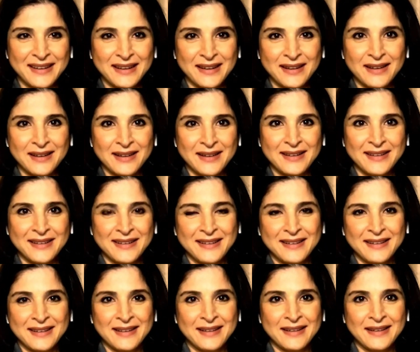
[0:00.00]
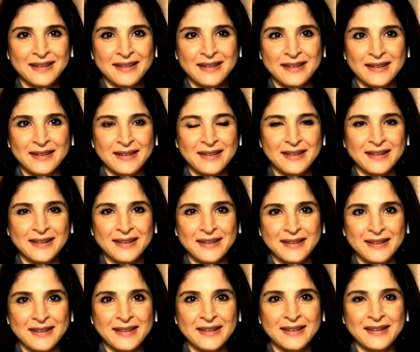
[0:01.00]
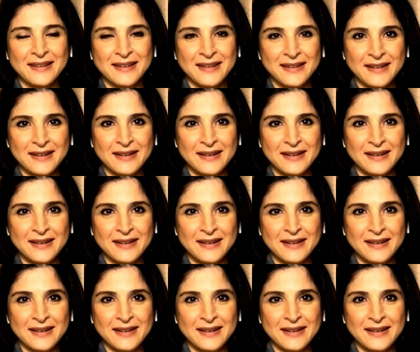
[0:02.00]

The person shown says nothing.